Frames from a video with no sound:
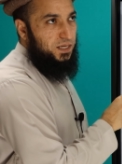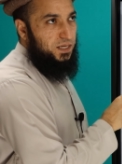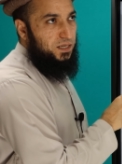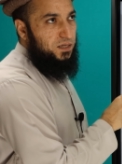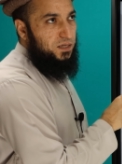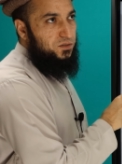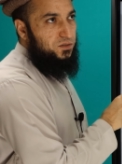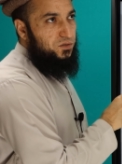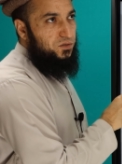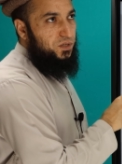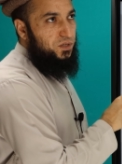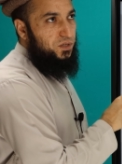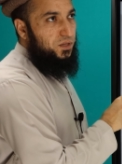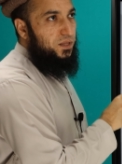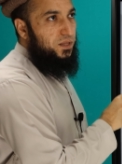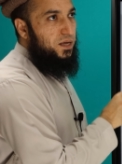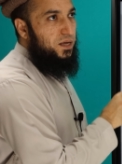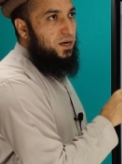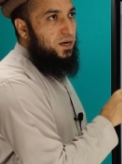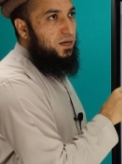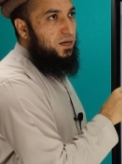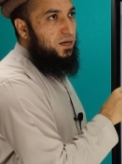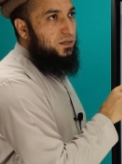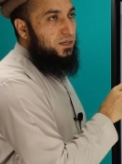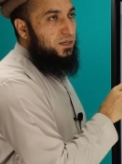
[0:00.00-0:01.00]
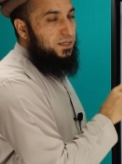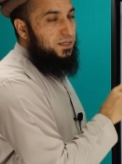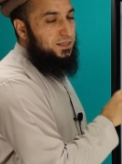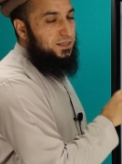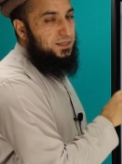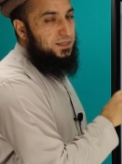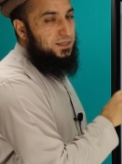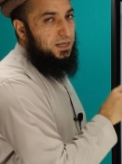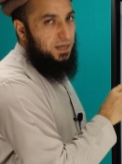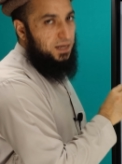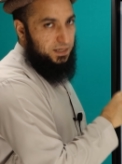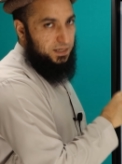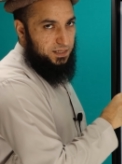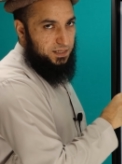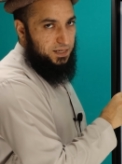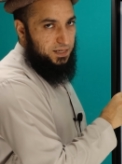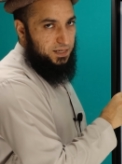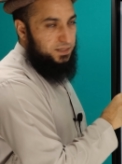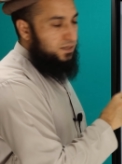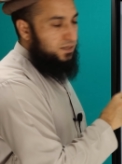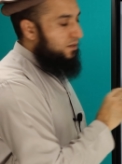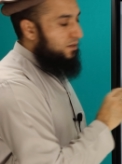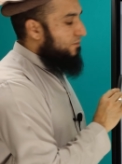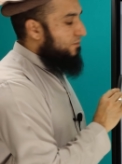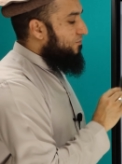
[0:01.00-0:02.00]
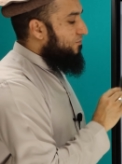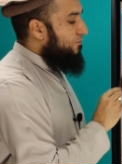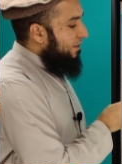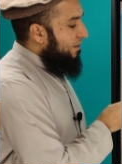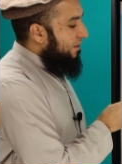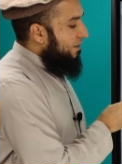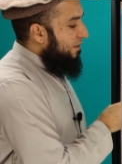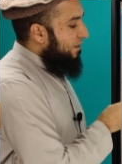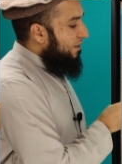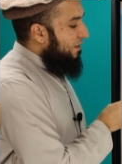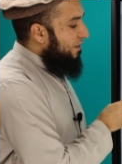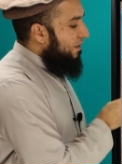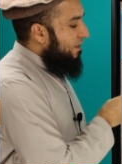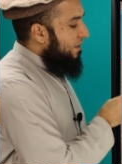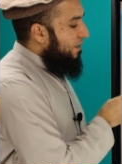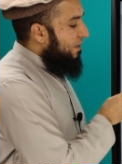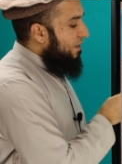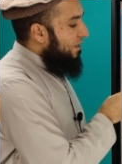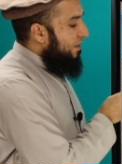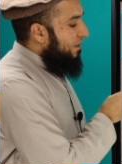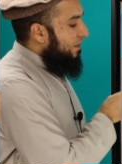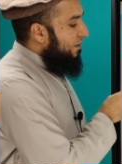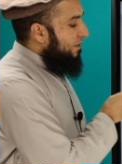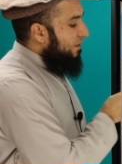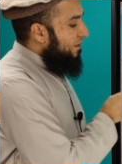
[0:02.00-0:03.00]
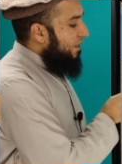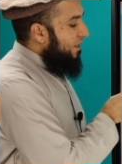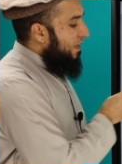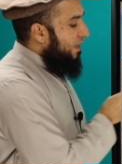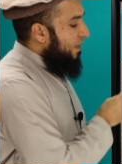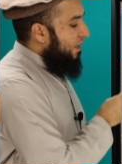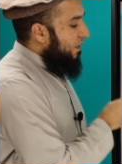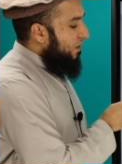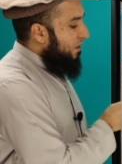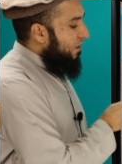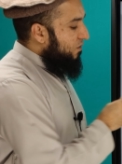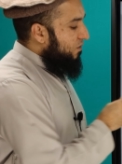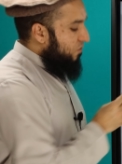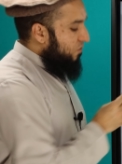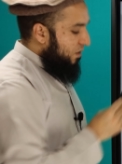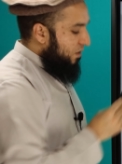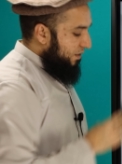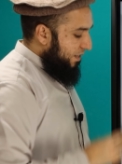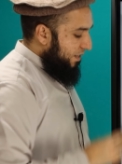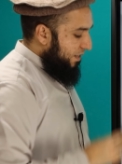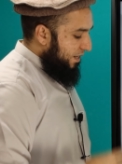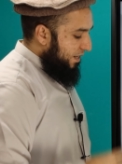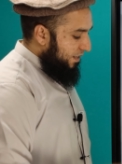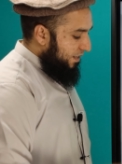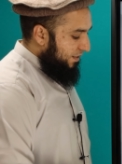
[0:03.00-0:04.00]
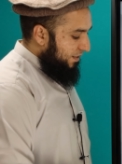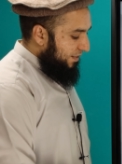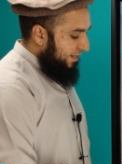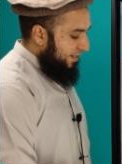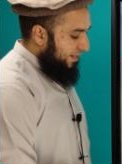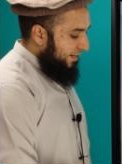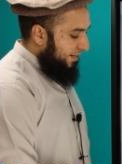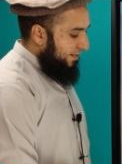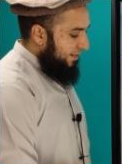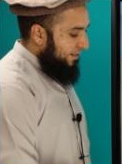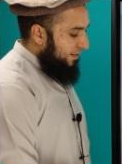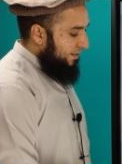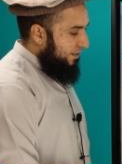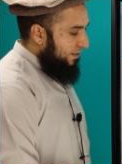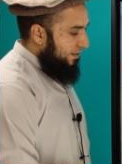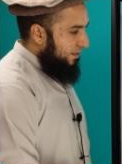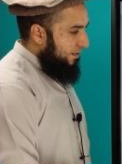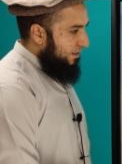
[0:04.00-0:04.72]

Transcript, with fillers: underneath and it is a light letter ta kasratain tin